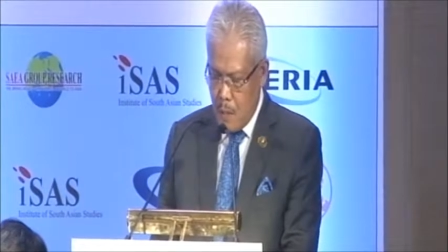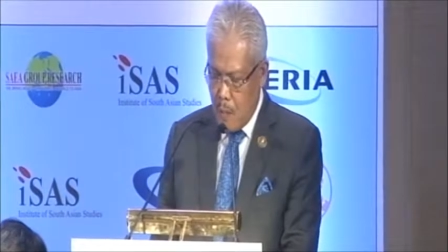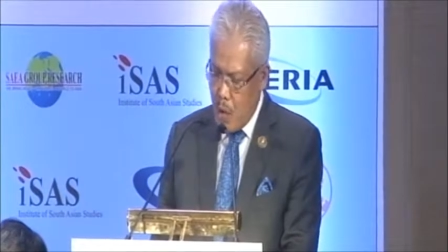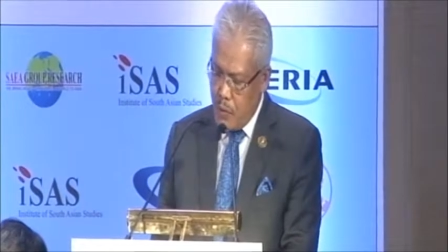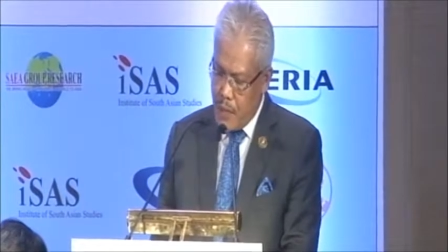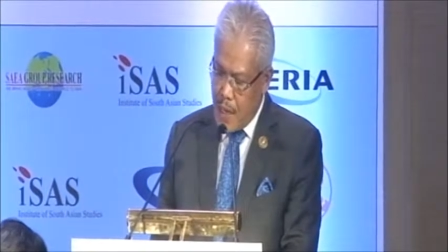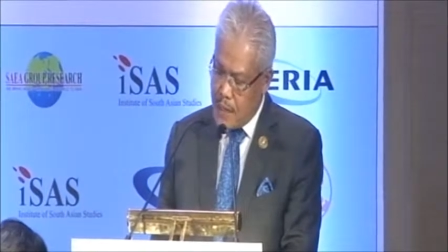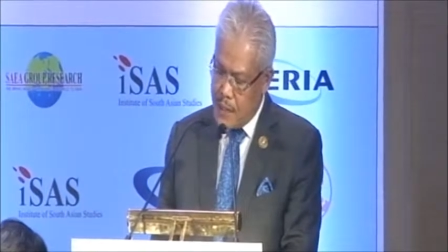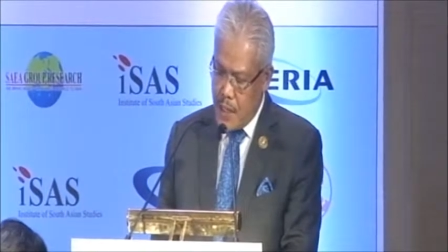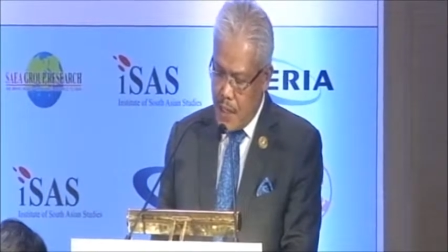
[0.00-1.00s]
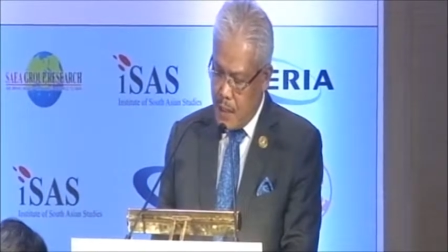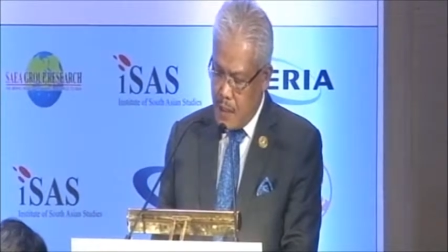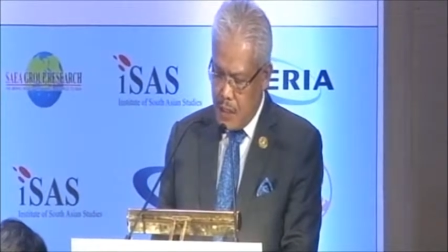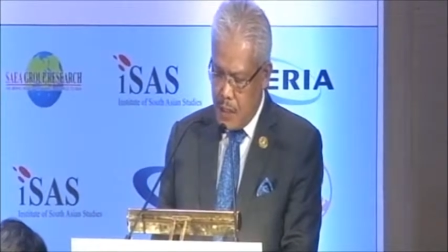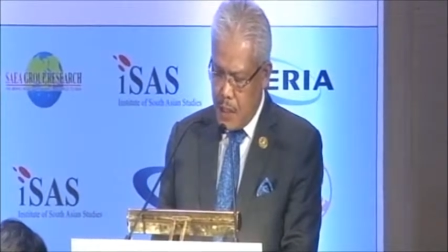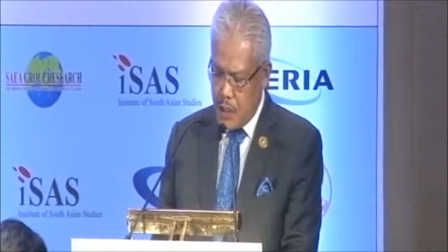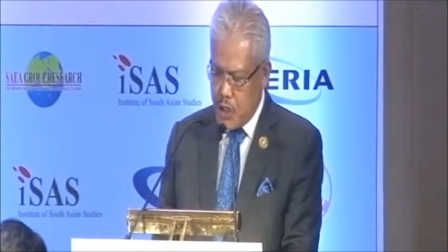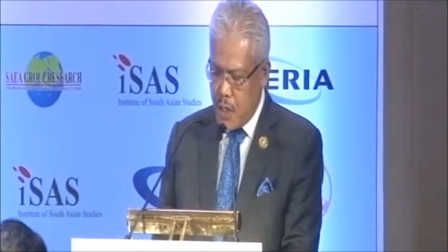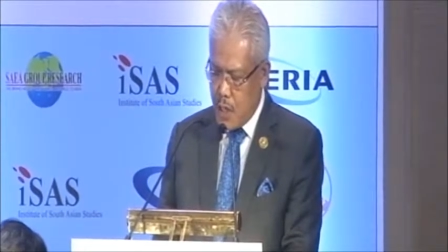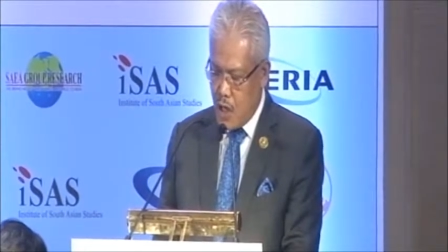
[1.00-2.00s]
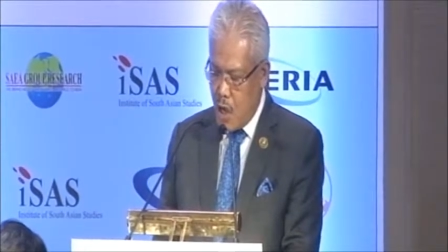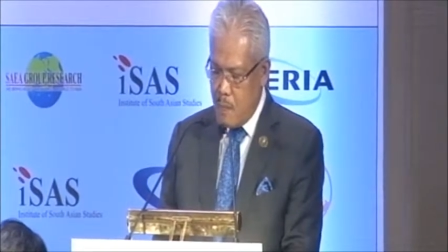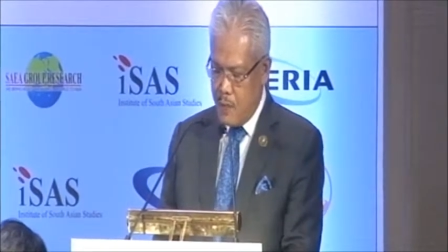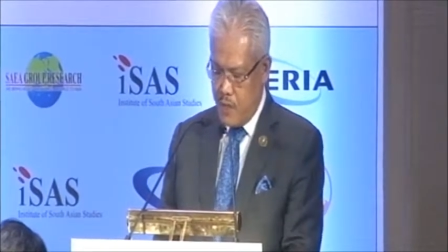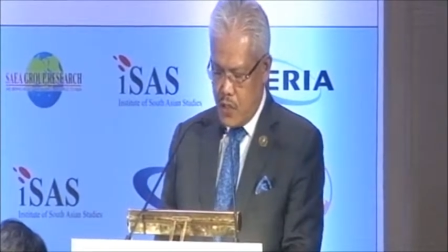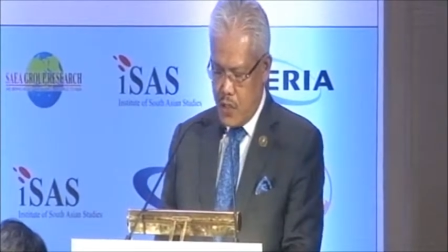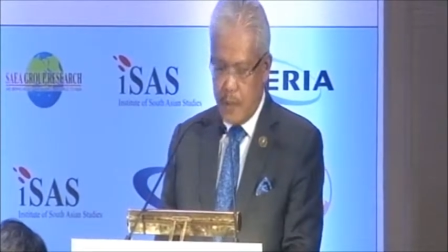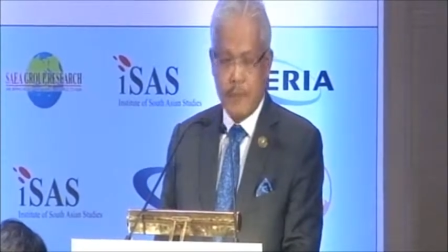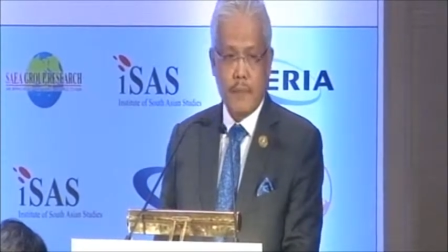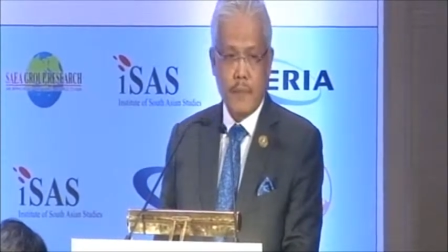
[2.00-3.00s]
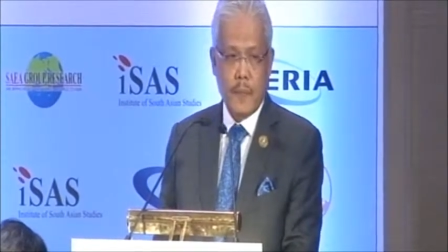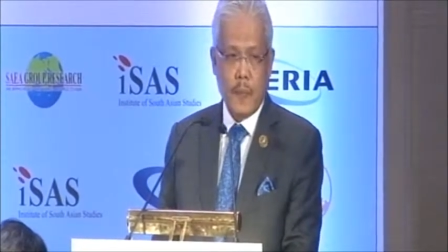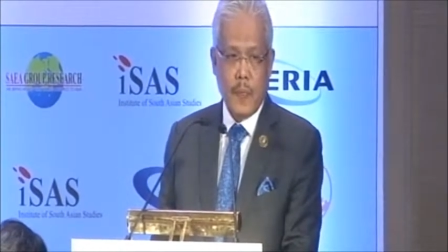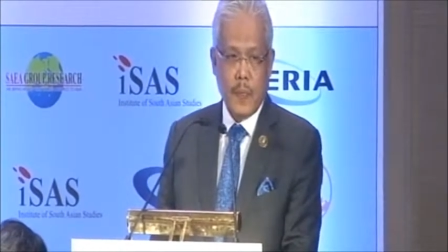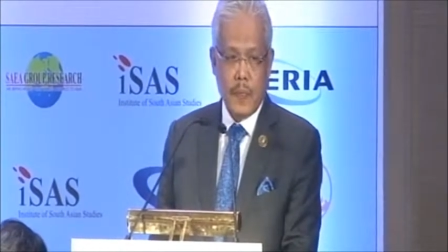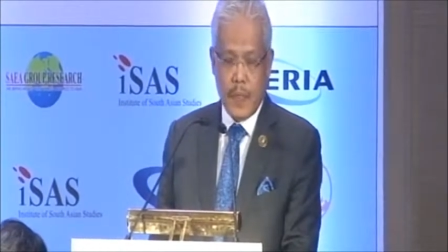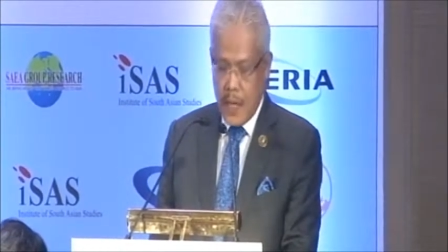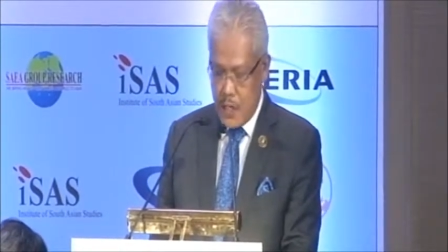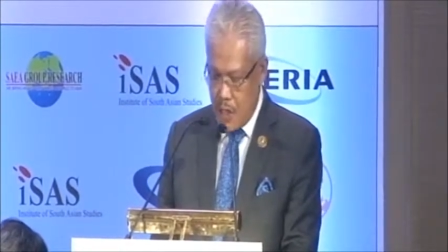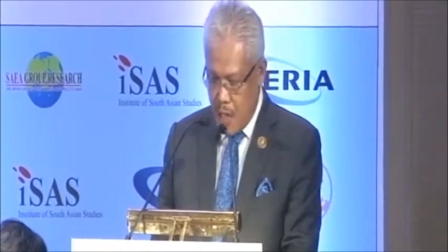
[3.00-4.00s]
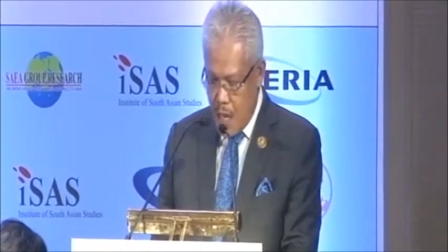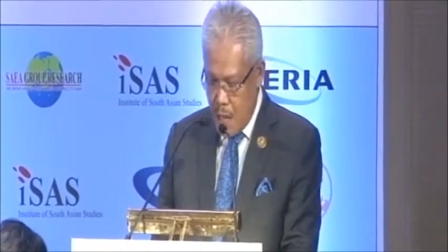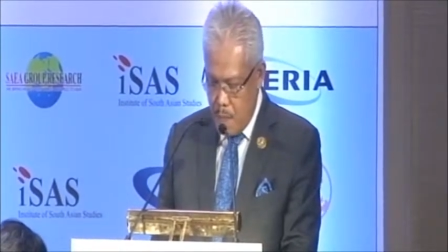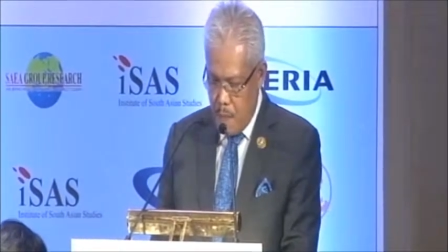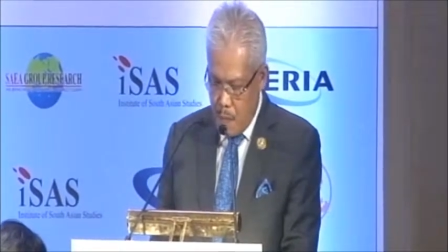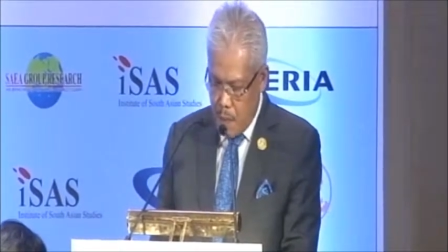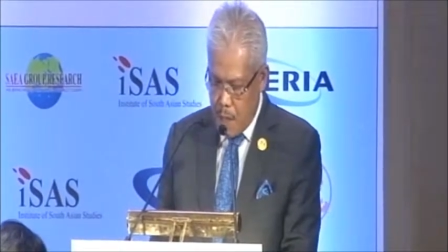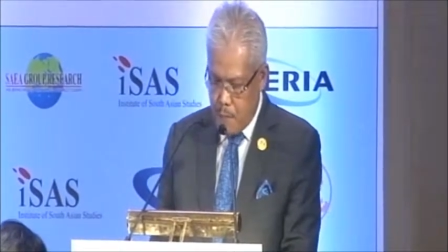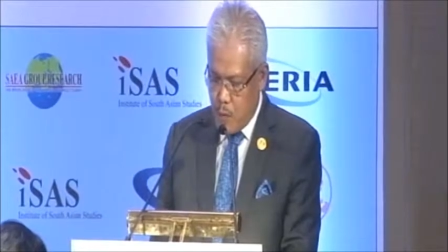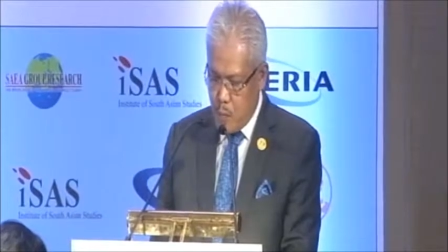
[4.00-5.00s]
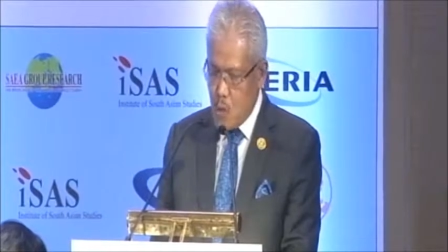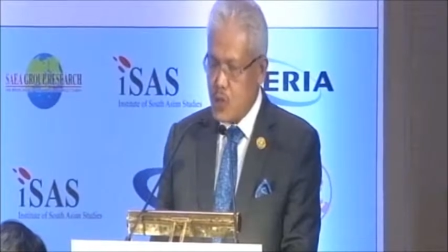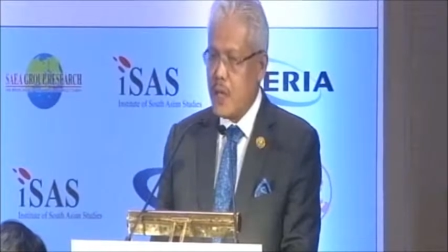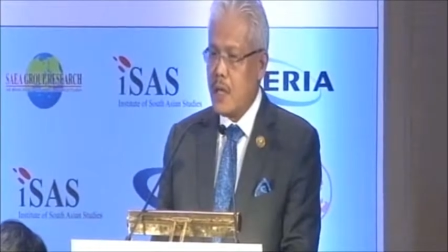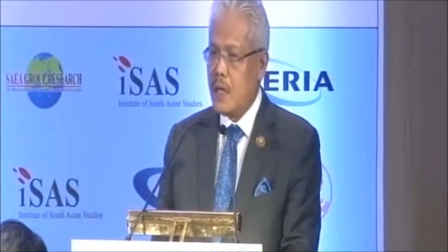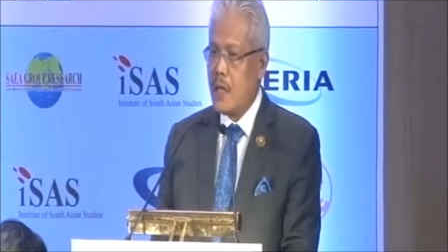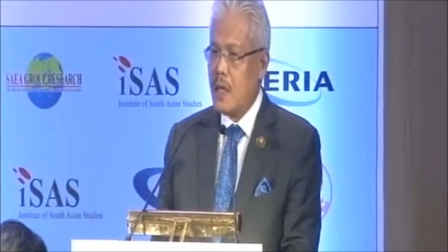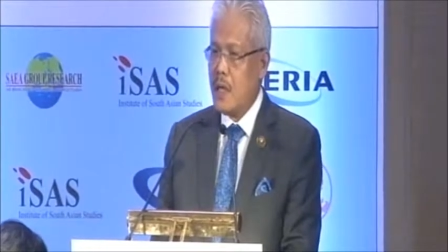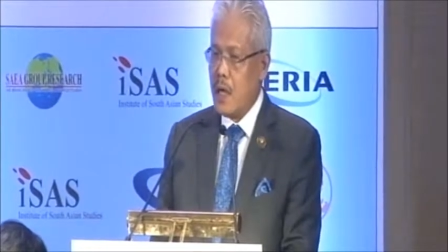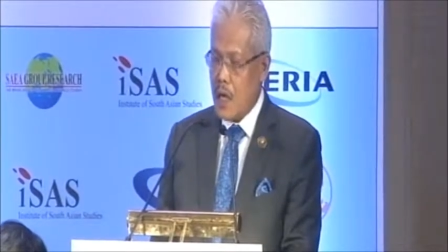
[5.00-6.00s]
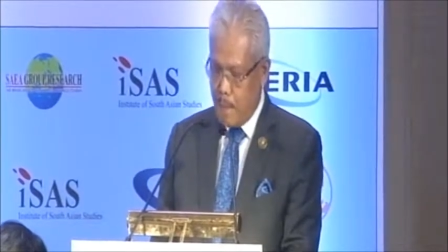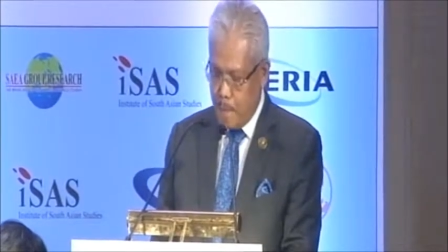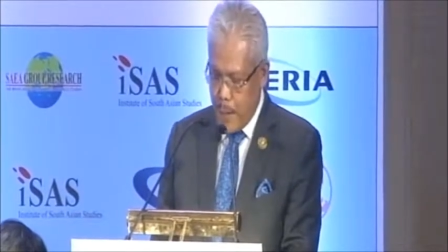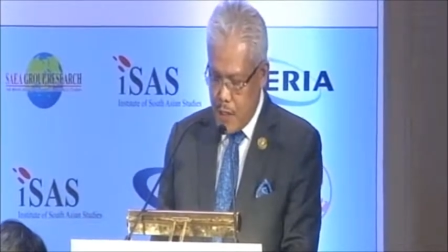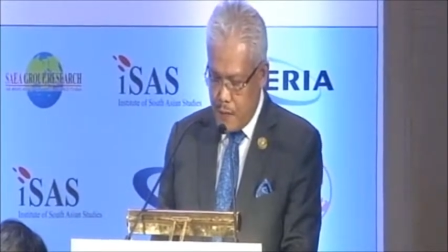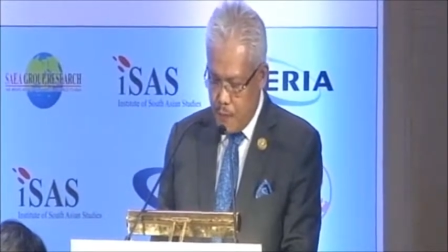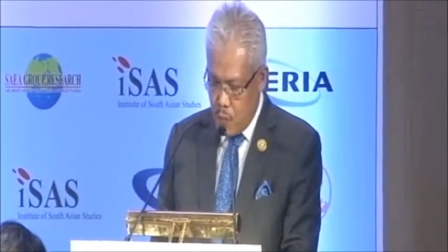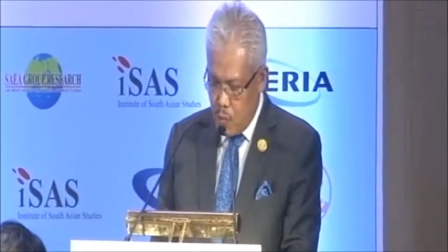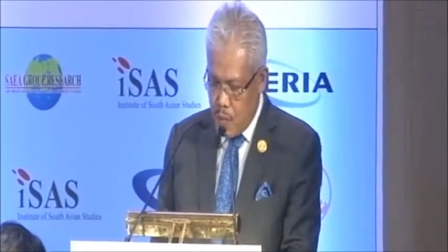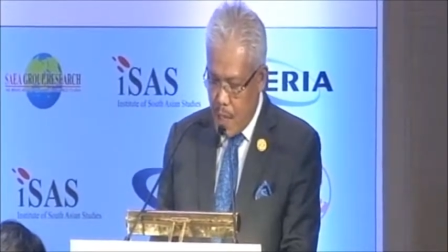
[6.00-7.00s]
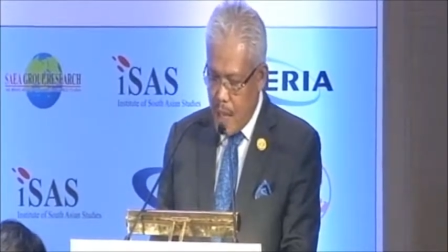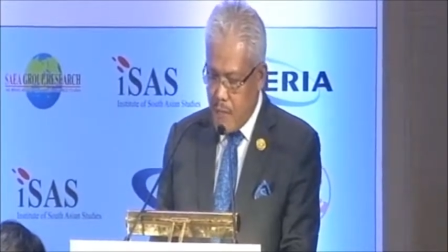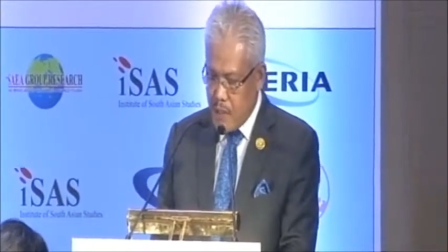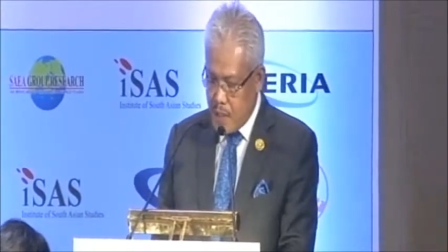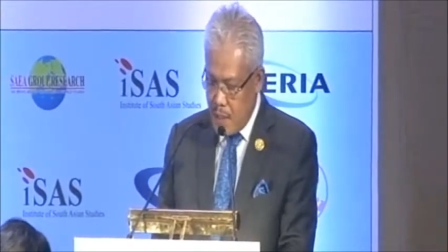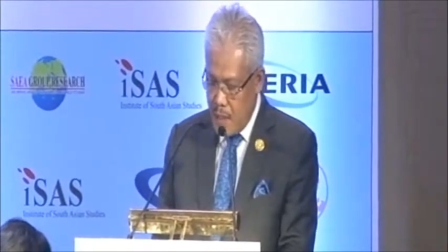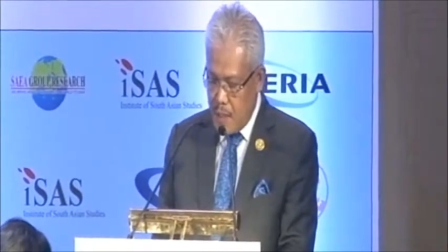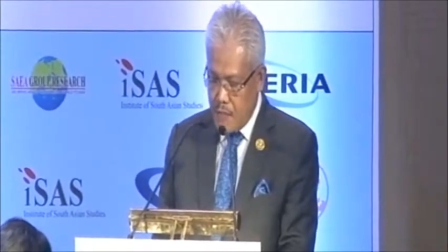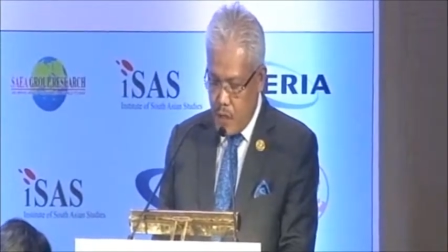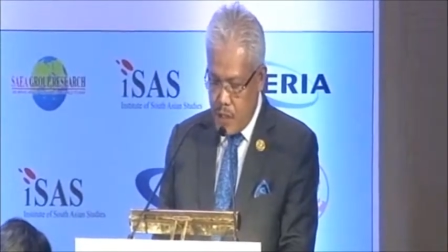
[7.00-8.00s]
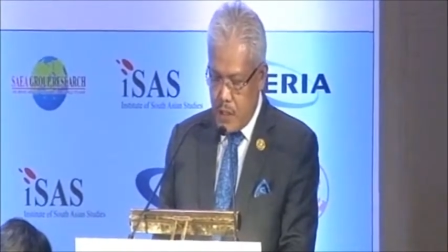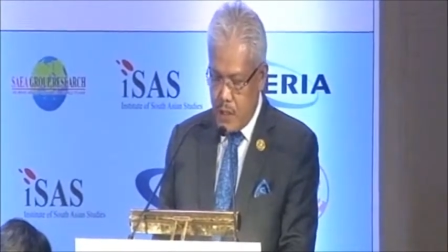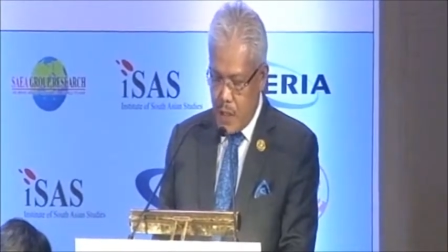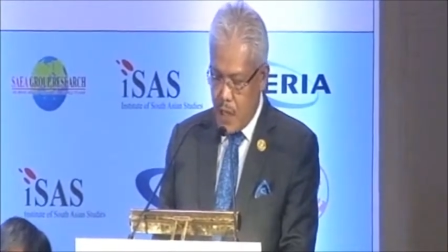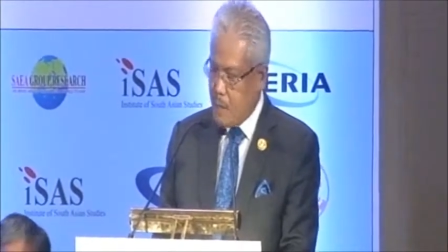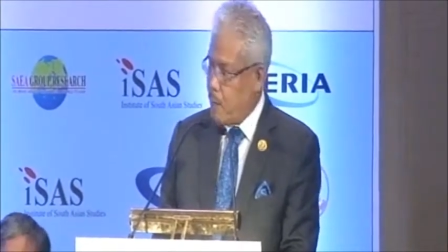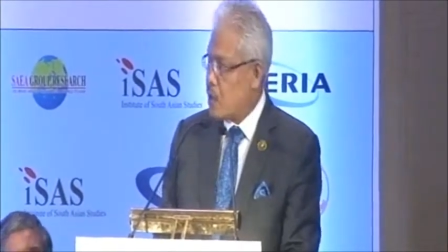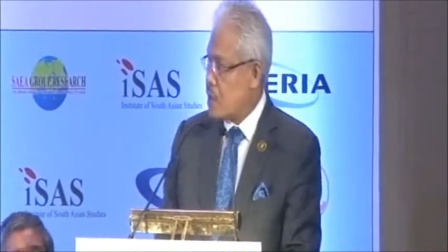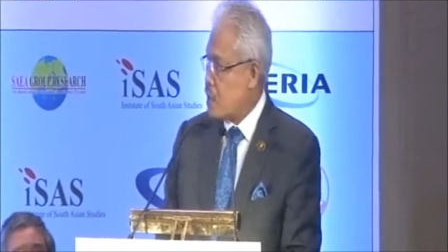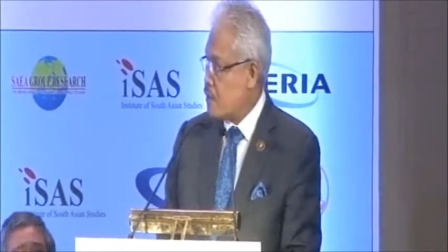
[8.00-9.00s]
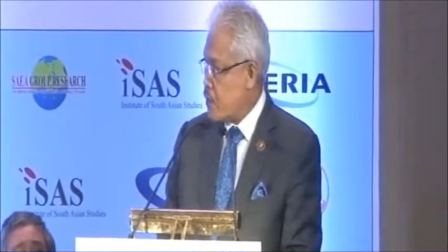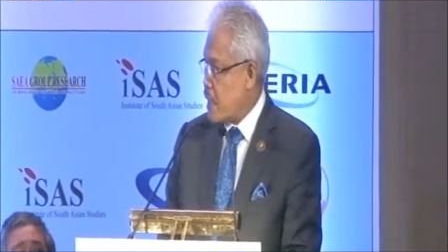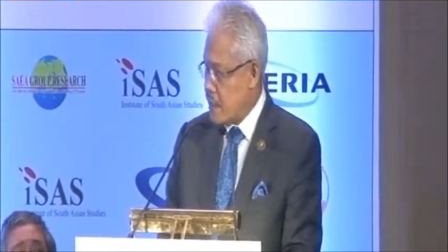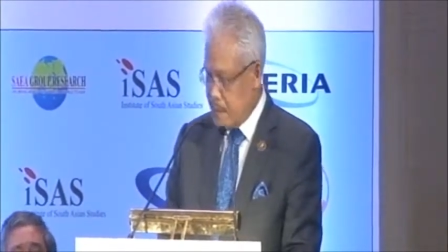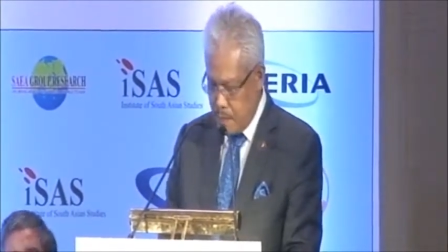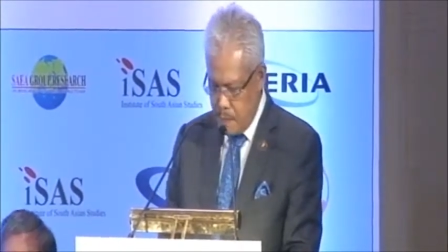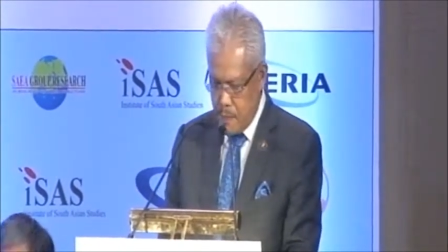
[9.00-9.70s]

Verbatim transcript: Both ASEAN and India share a common vision that is aimed at promoting a peaceful and resilient region at the political front.